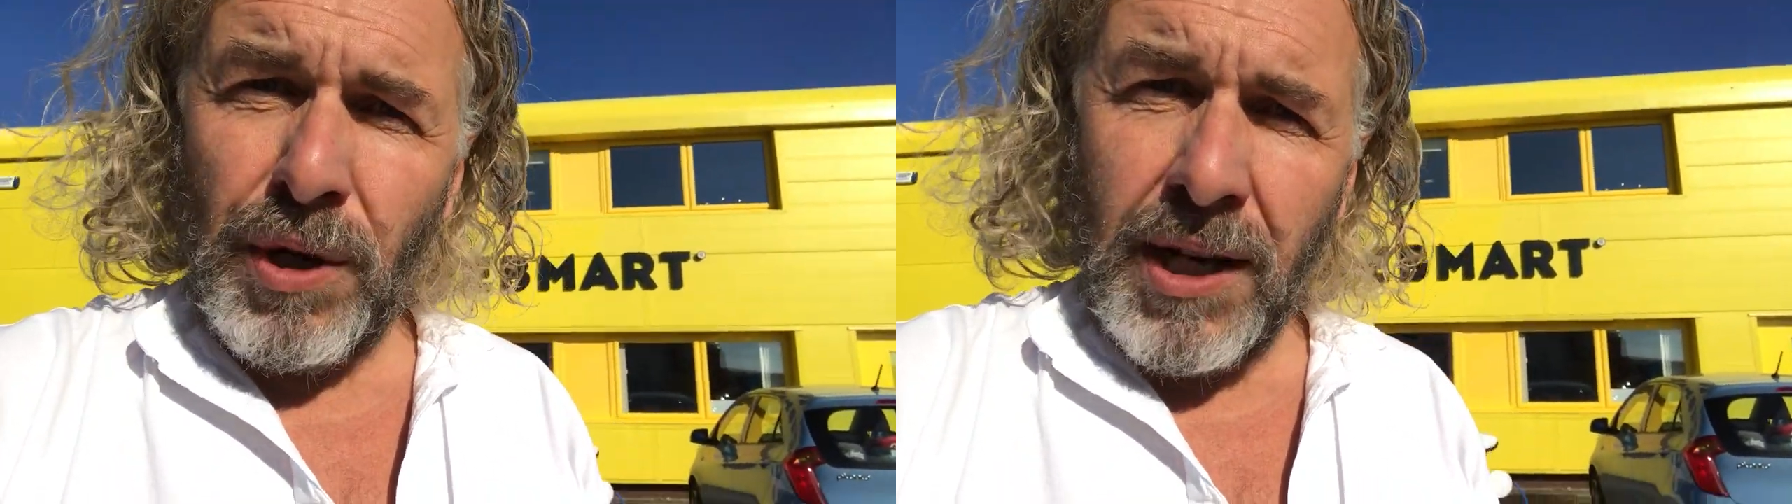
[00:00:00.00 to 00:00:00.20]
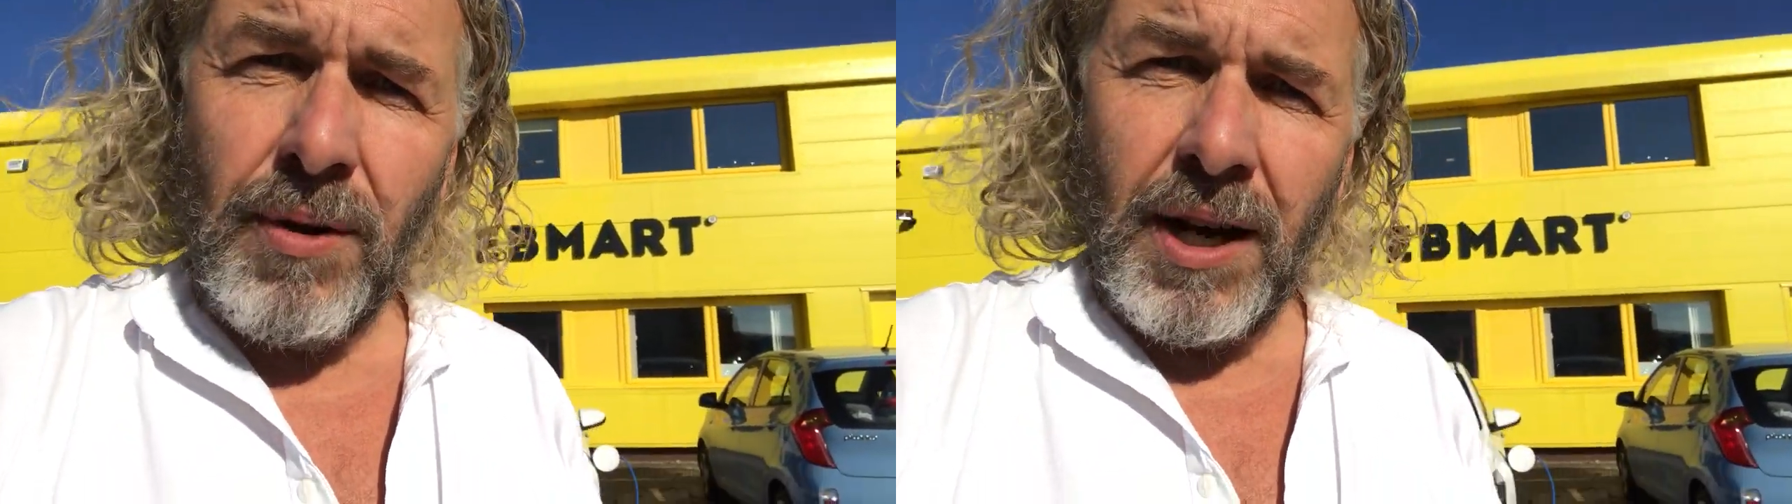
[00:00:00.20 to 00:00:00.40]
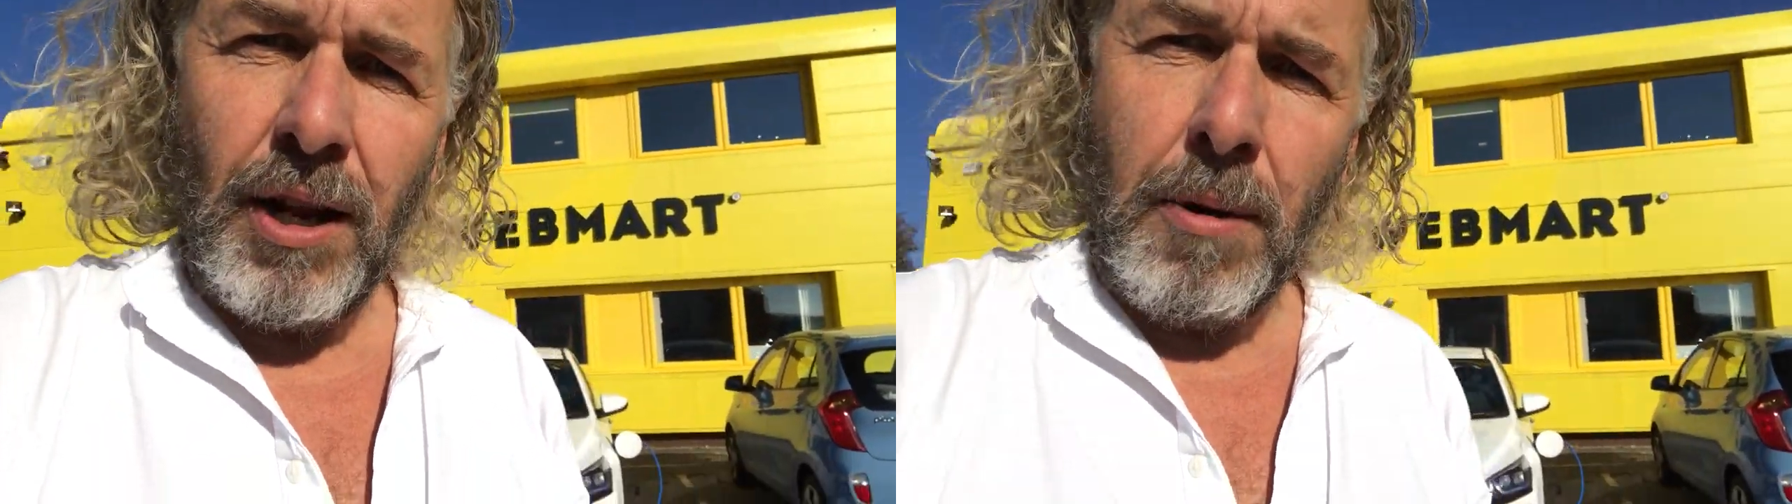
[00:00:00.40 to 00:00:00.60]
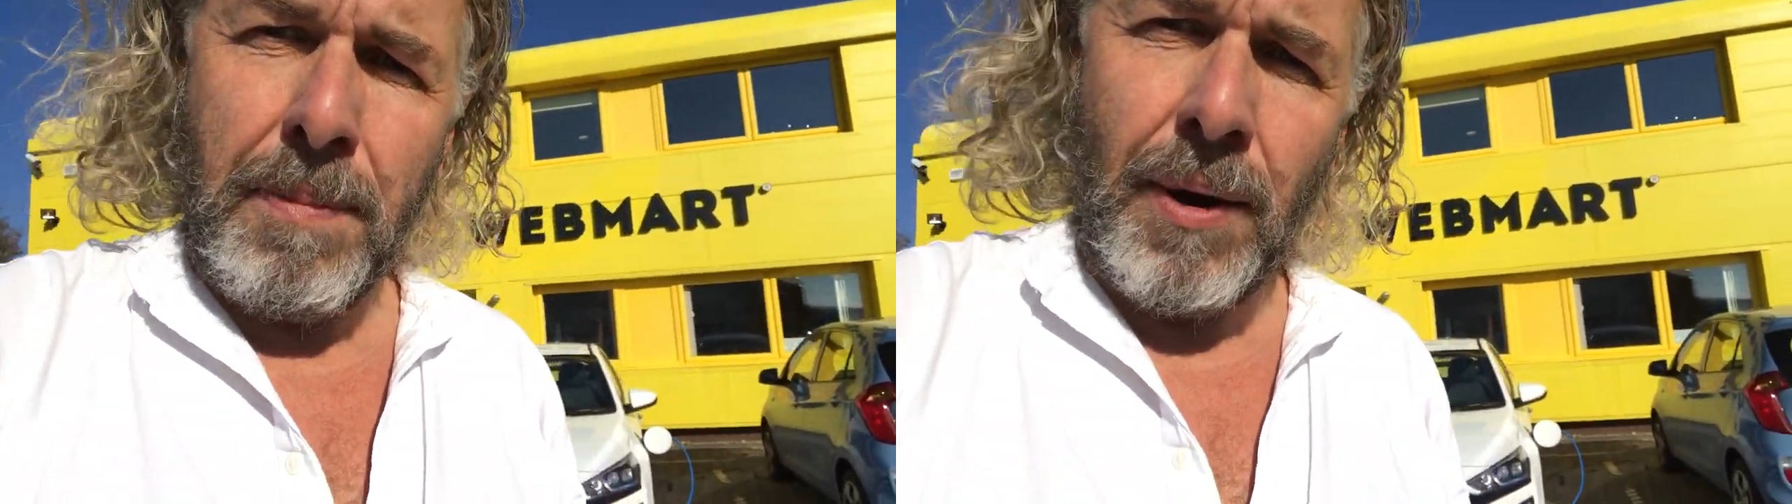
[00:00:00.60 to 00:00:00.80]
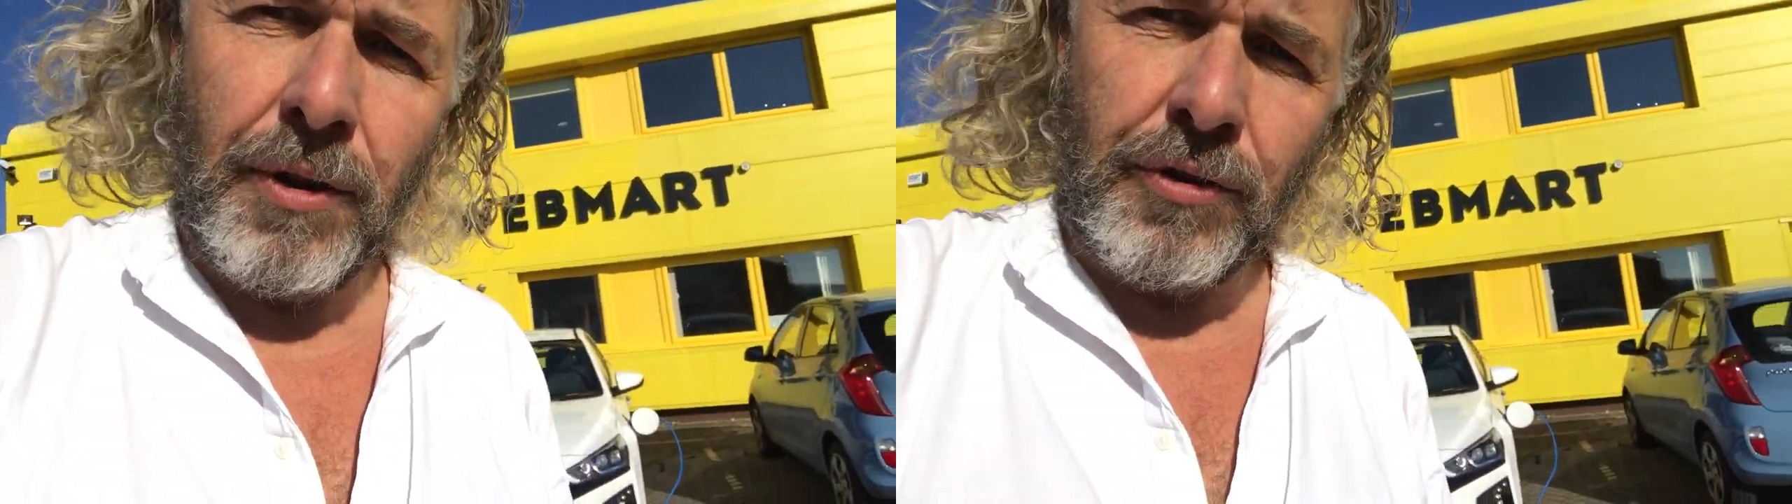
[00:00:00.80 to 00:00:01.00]
pulling quite a lot
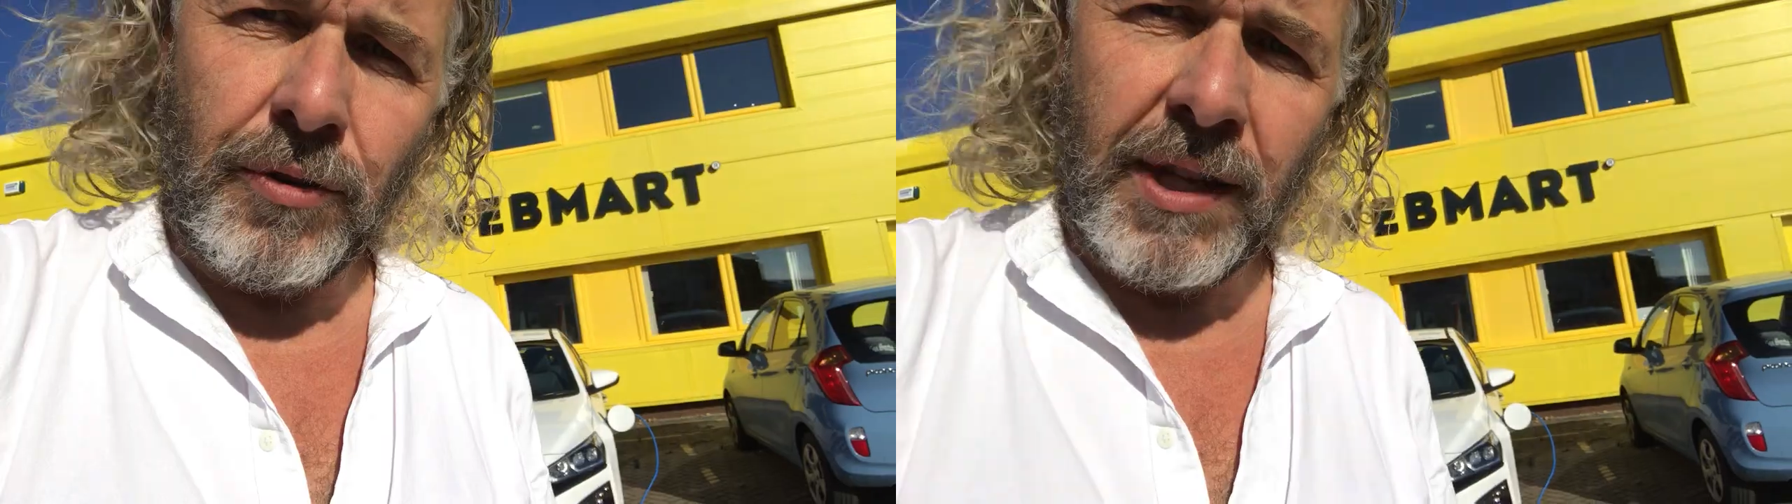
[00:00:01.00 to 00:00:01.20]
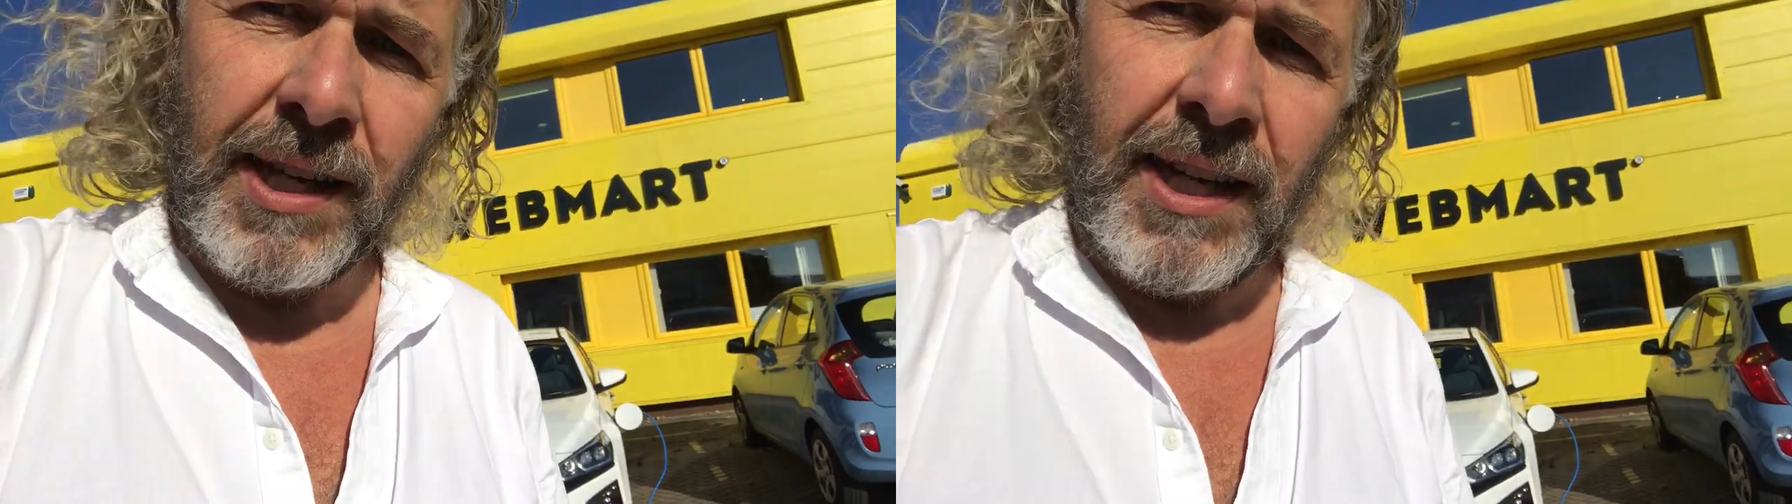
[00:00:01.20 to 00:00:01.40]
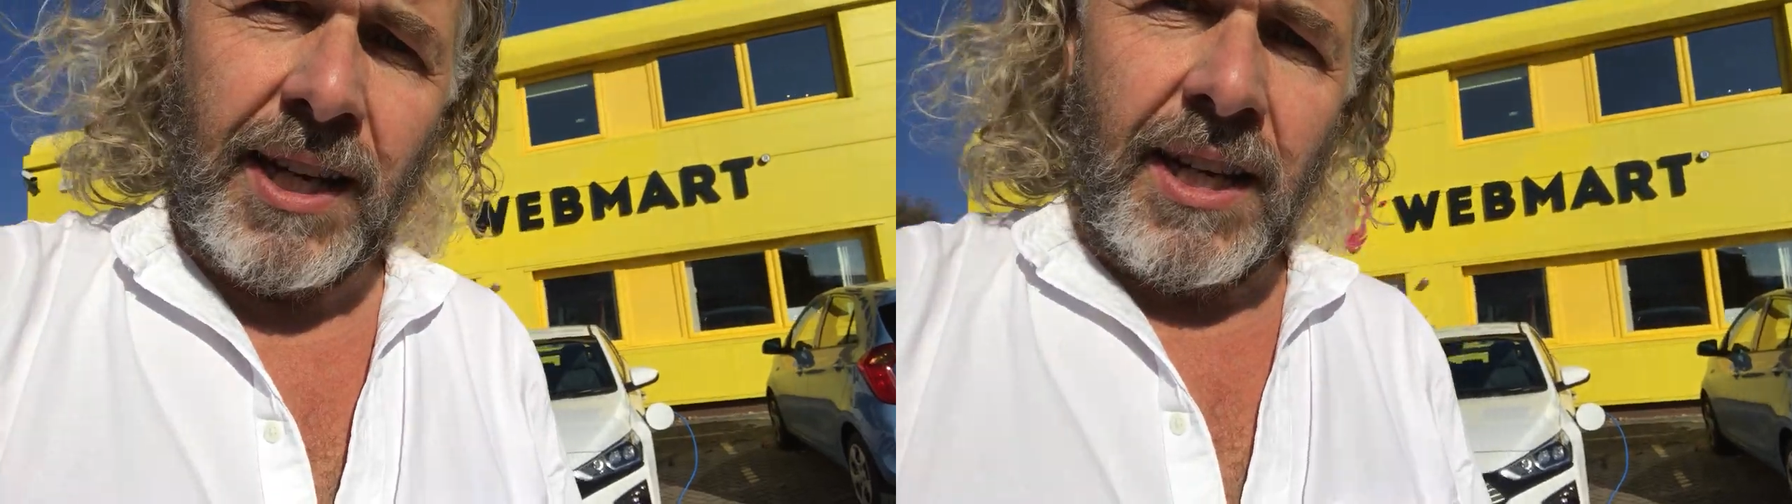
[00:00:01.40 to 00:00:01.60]
of power through there.